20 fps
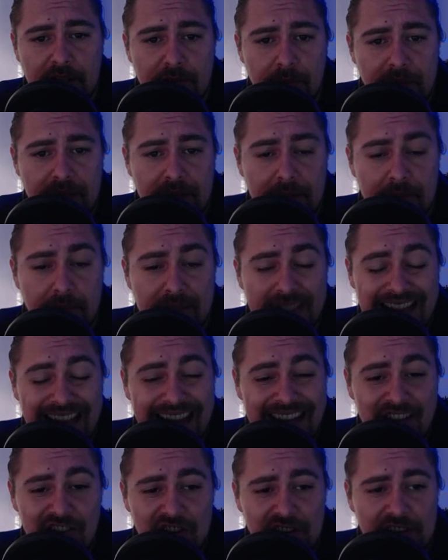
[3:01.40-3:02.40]
be
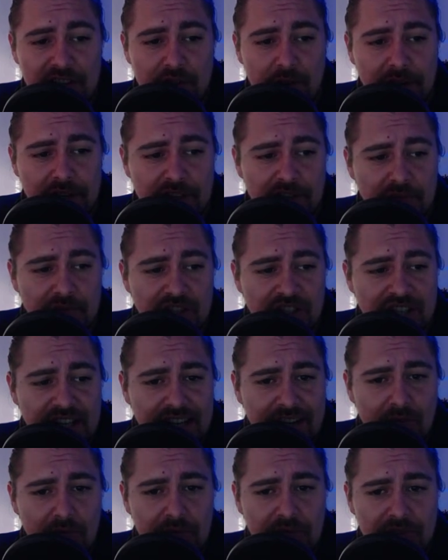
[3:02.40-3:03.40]
potentially doing some
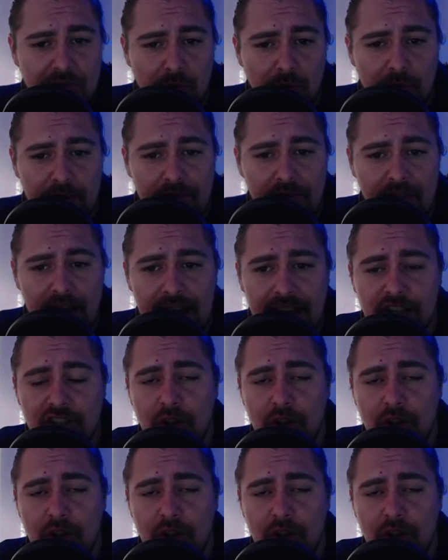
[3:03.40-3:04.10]
scalps with that.